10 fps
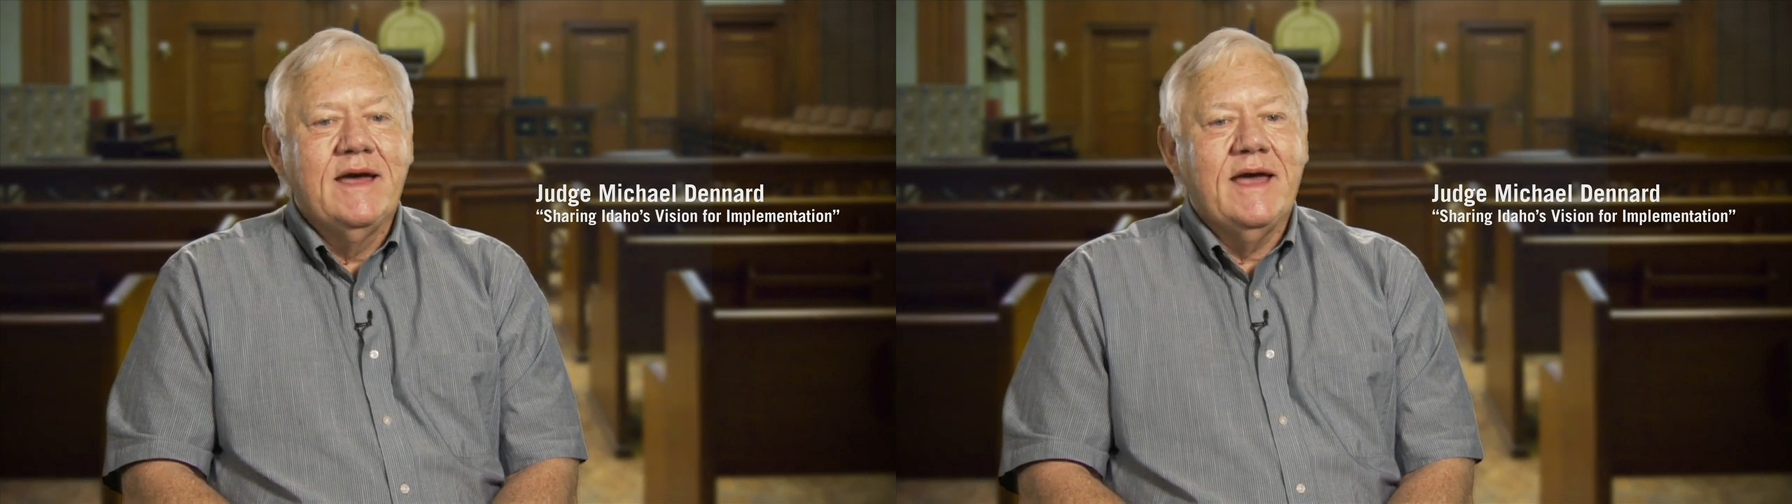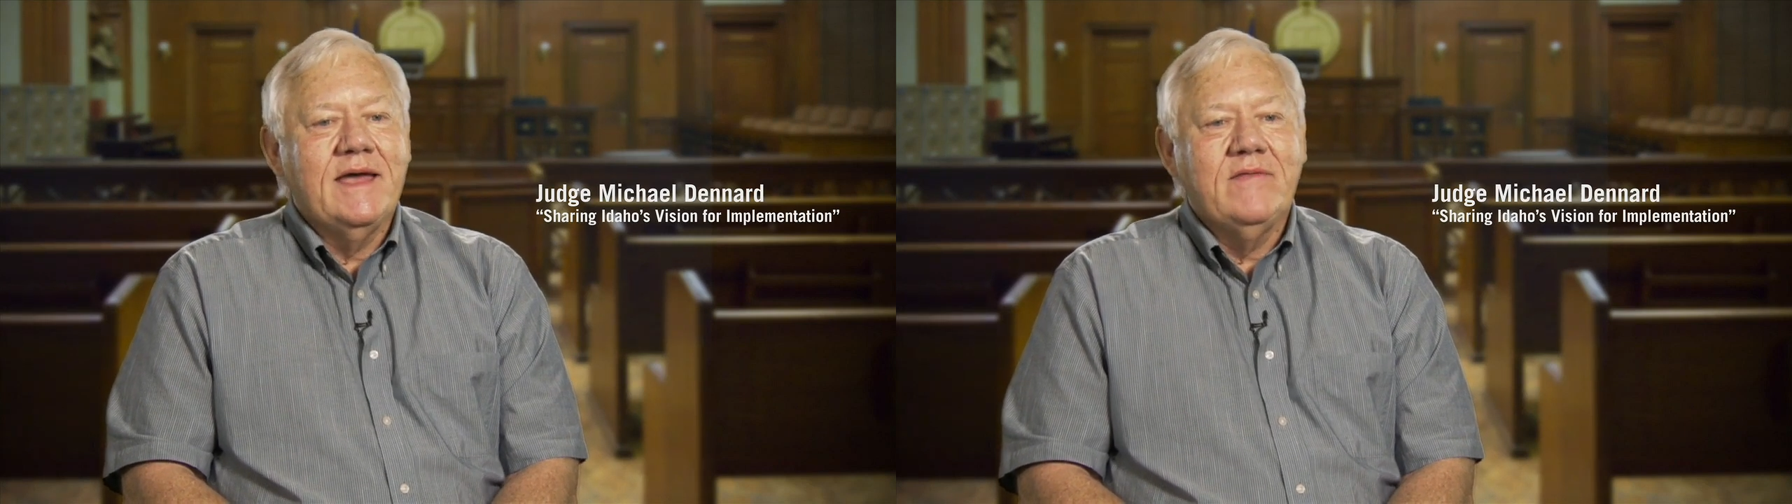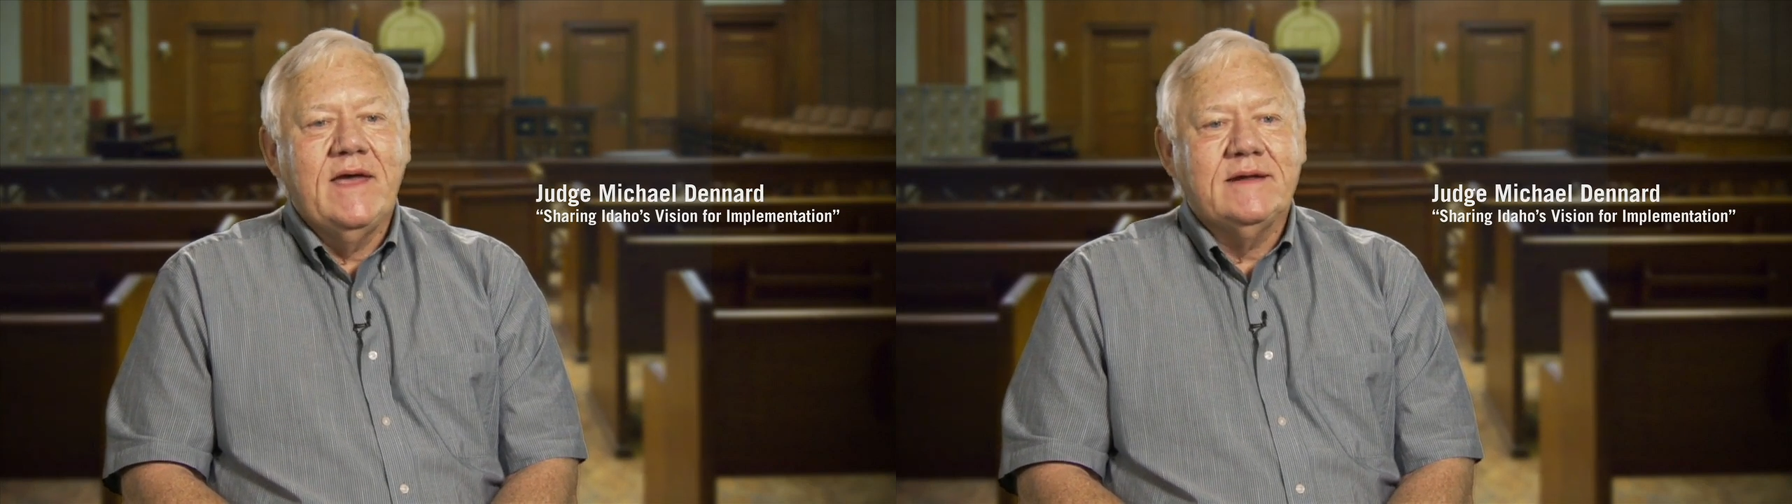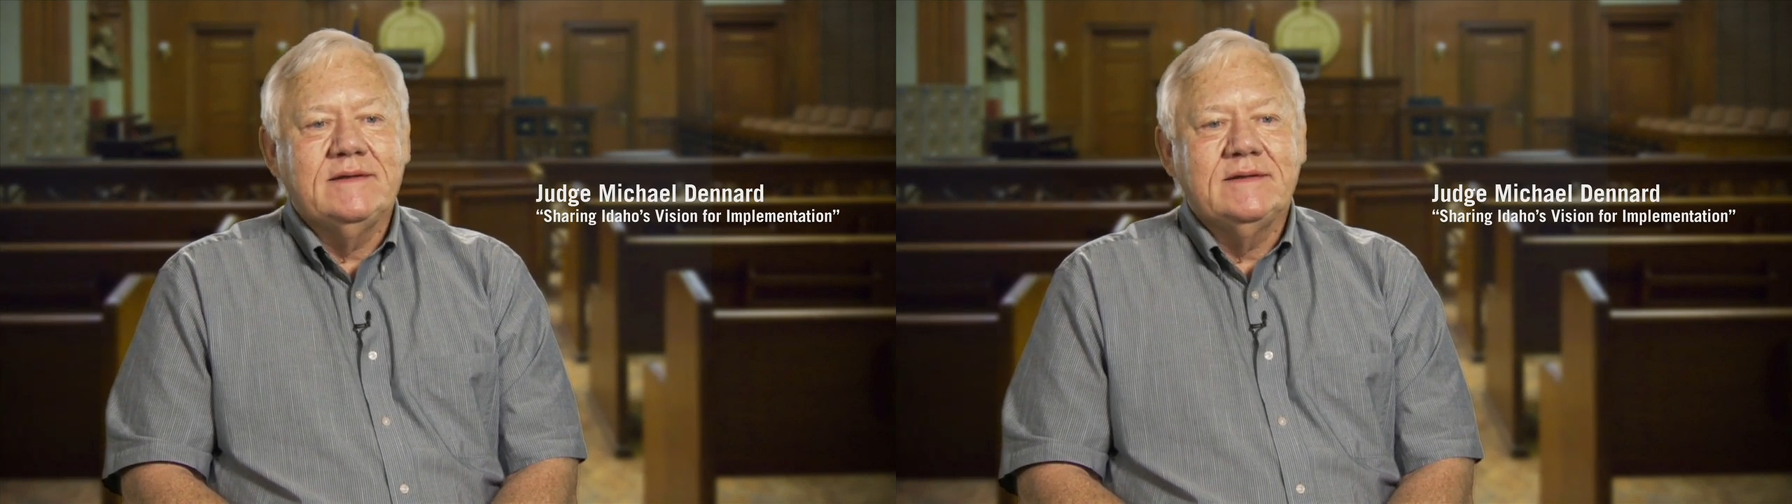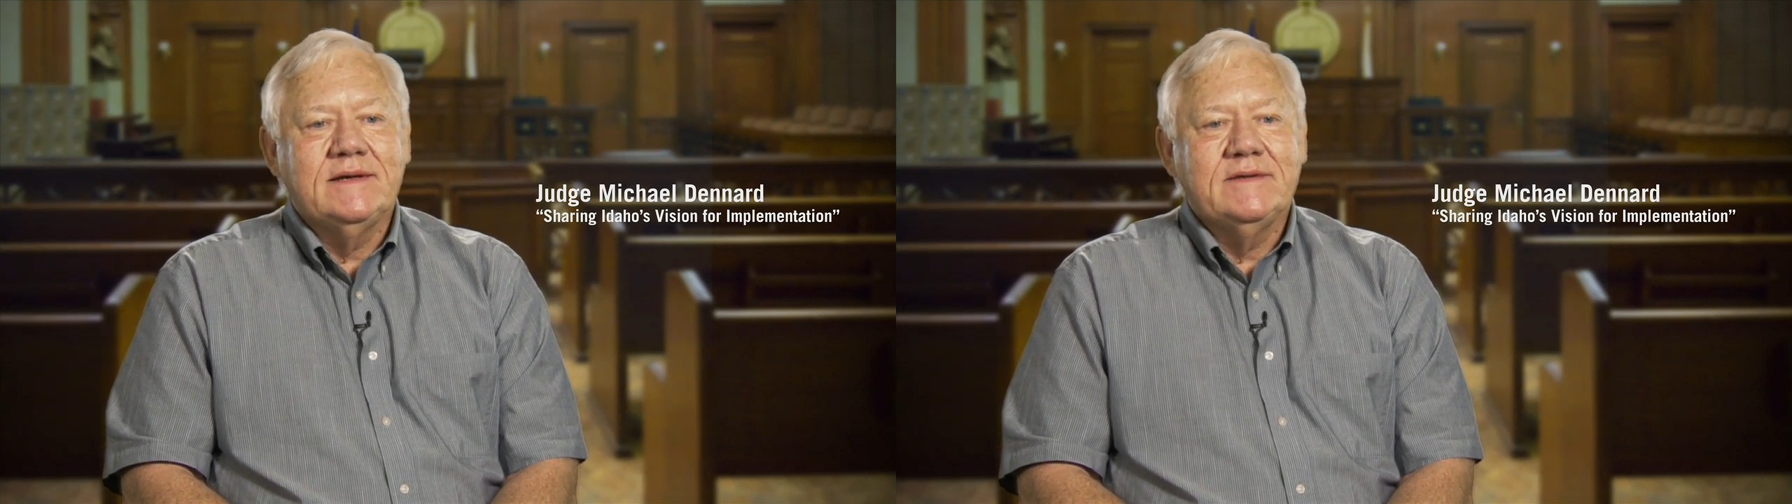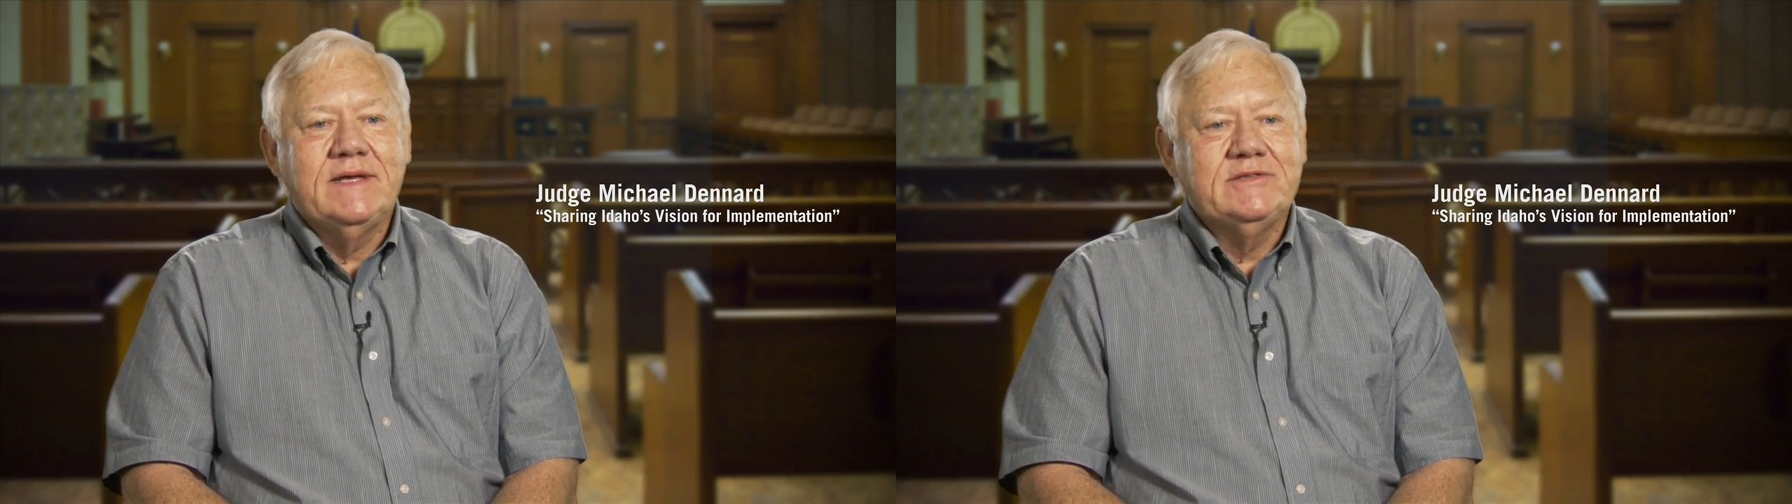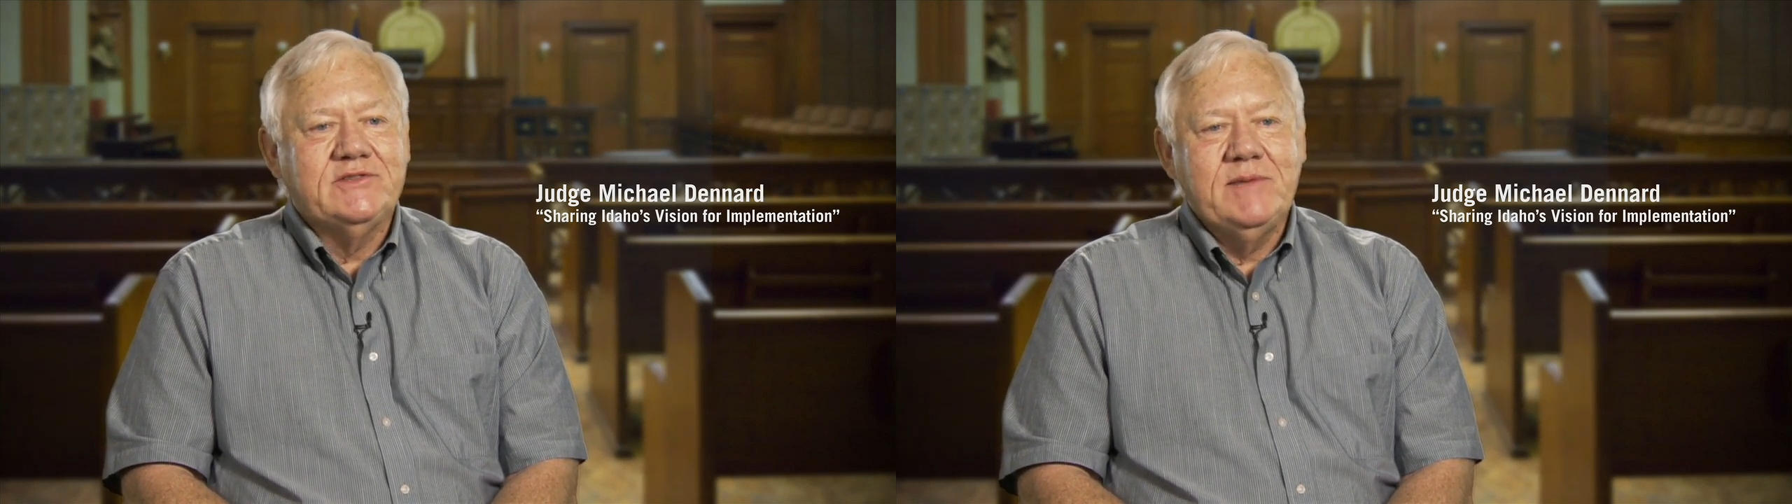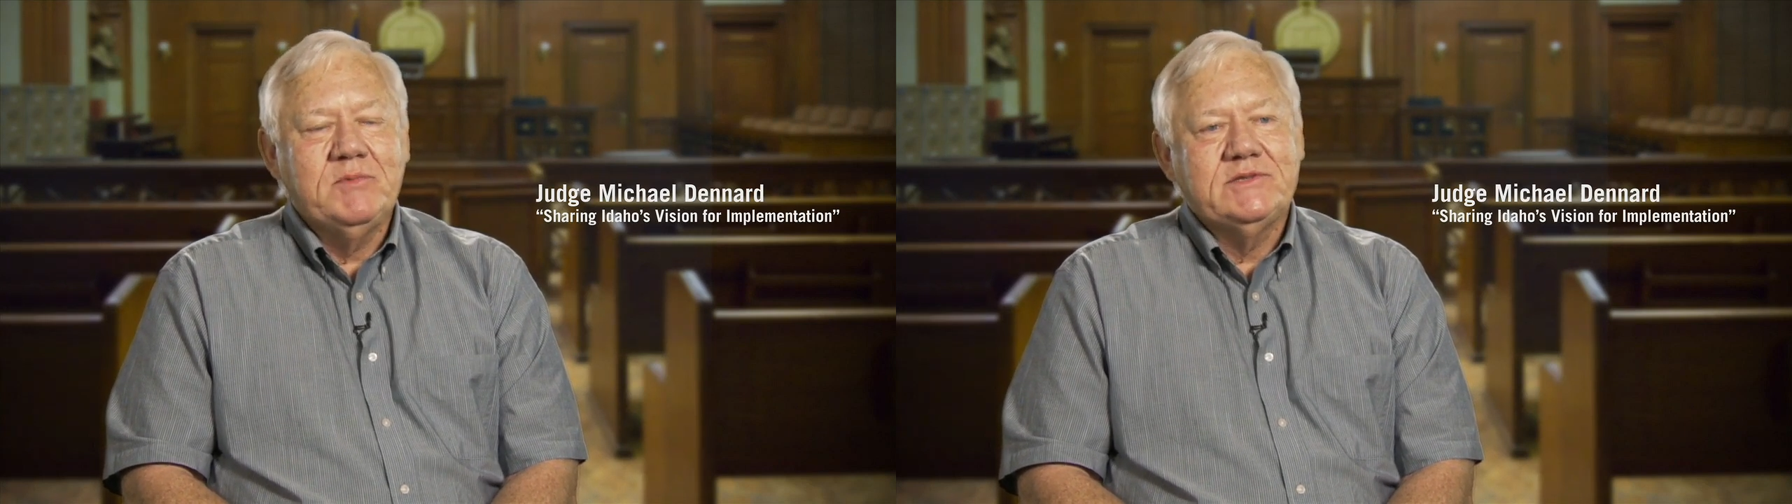and that they
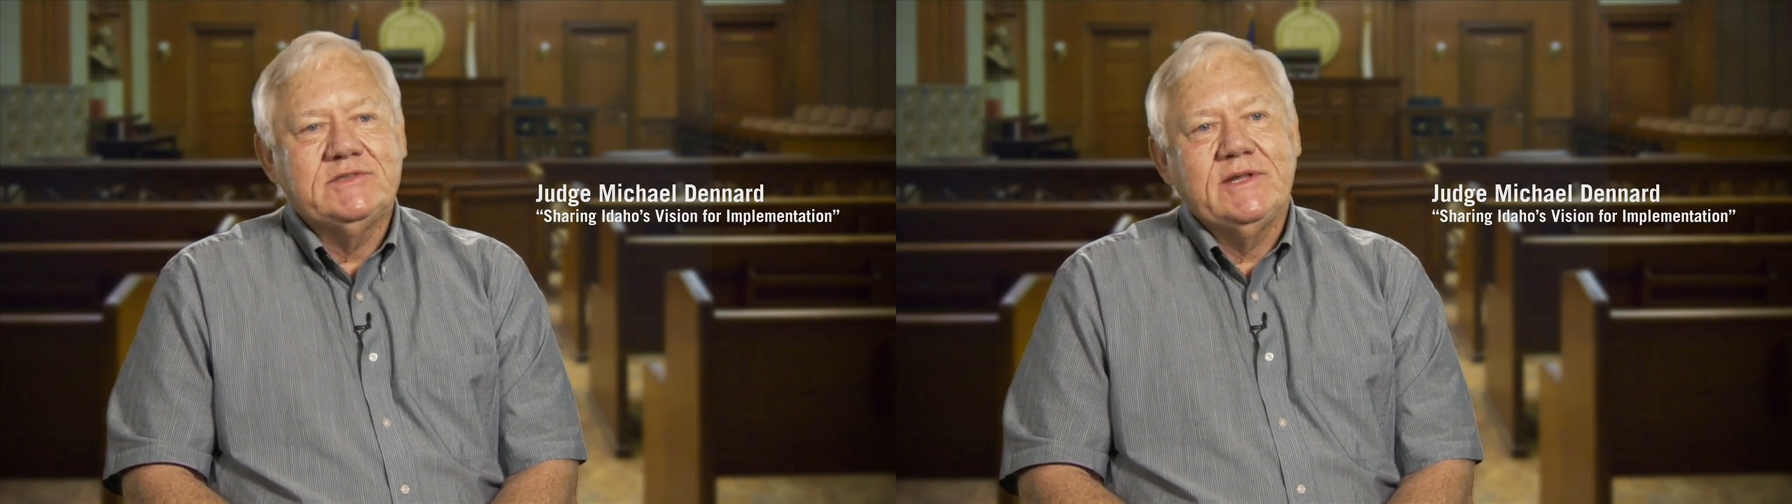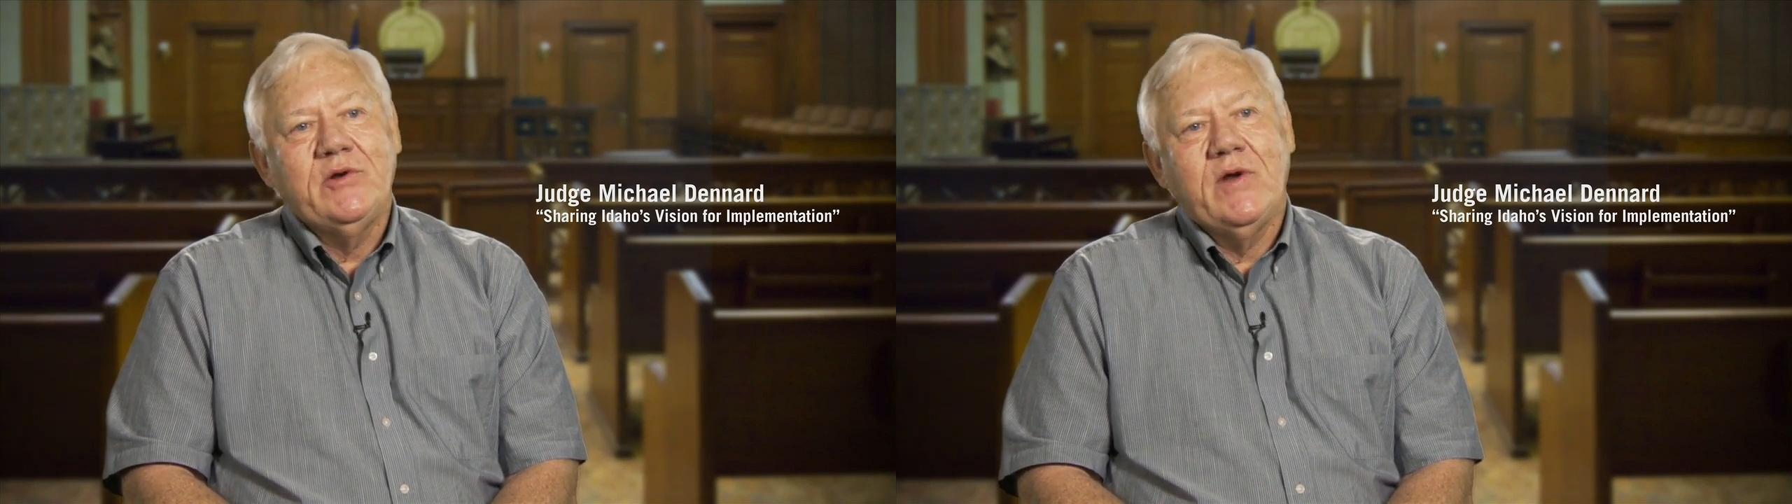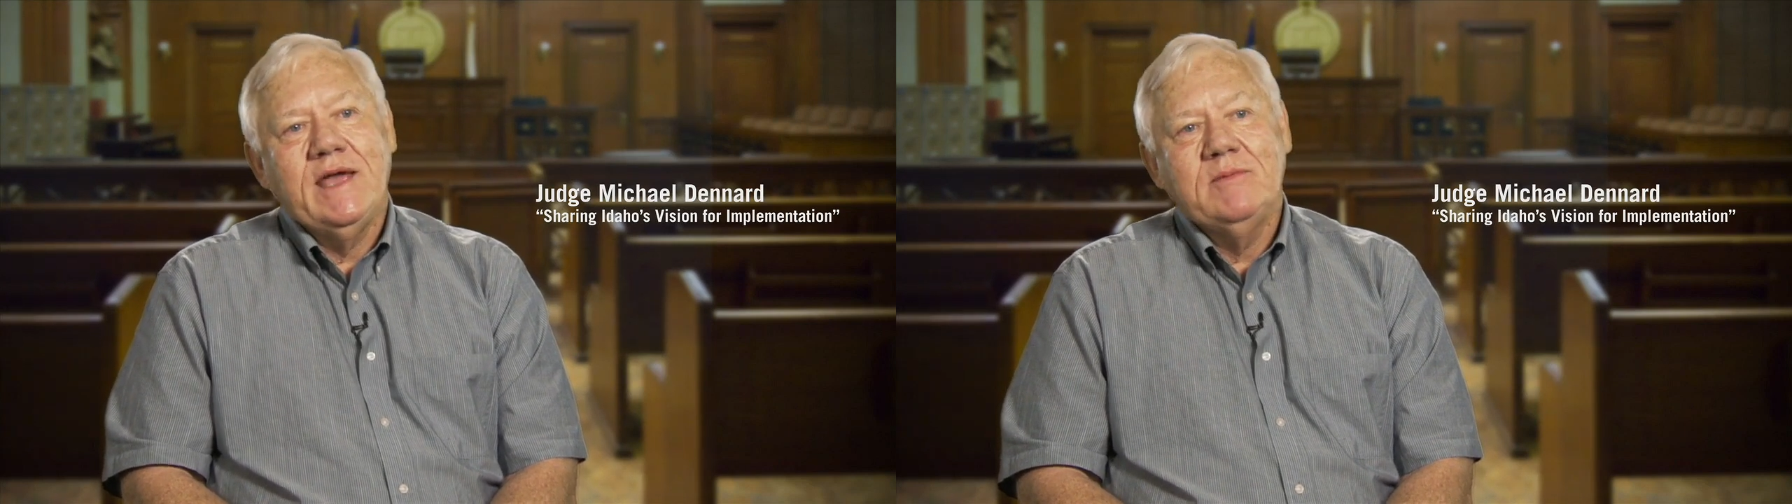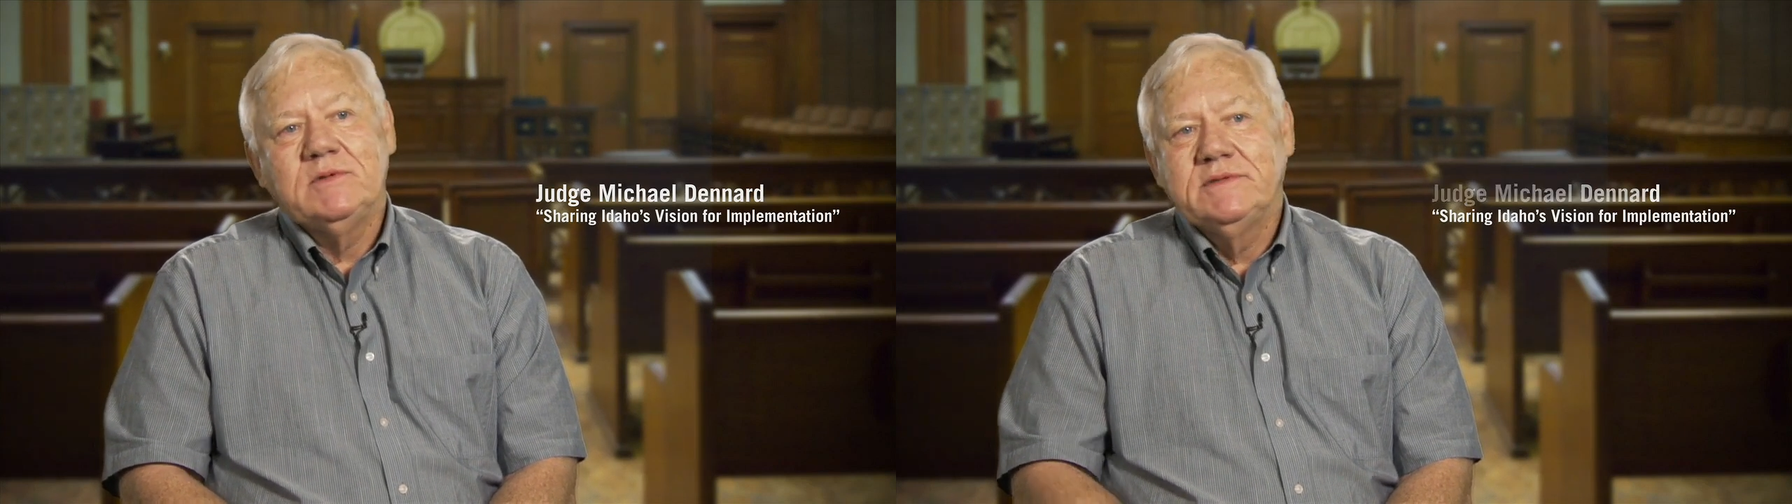seamlessly are able